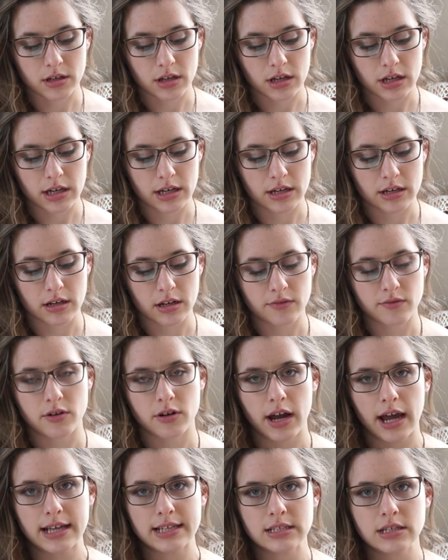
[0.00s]
And if you're
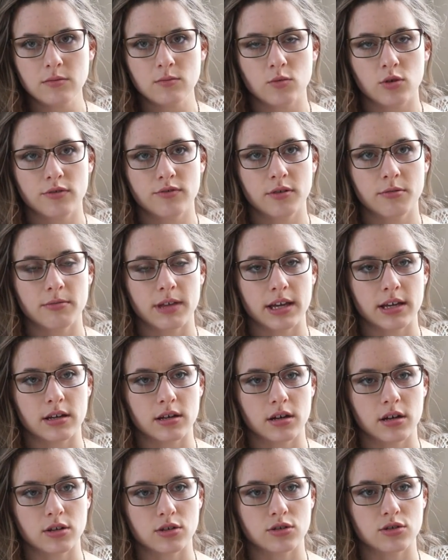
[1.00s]
asking more from like
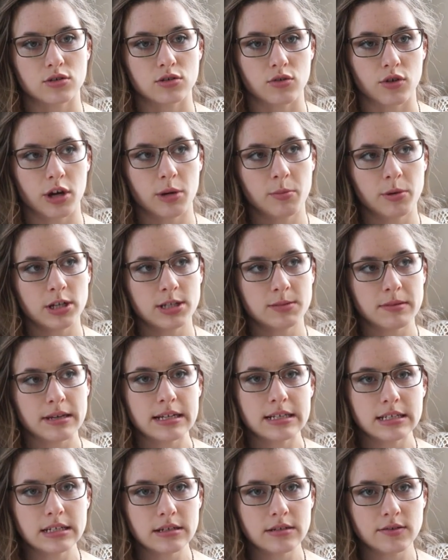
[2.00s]
a story
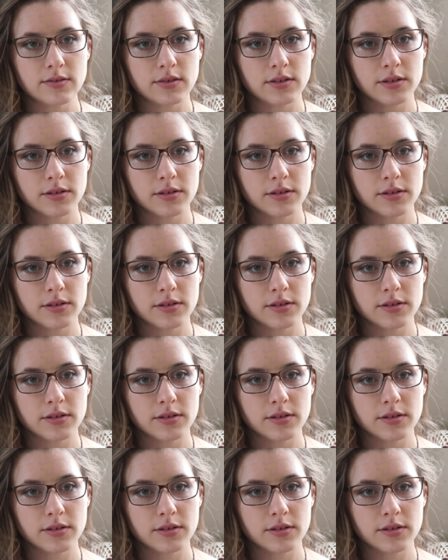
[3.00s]
perspective,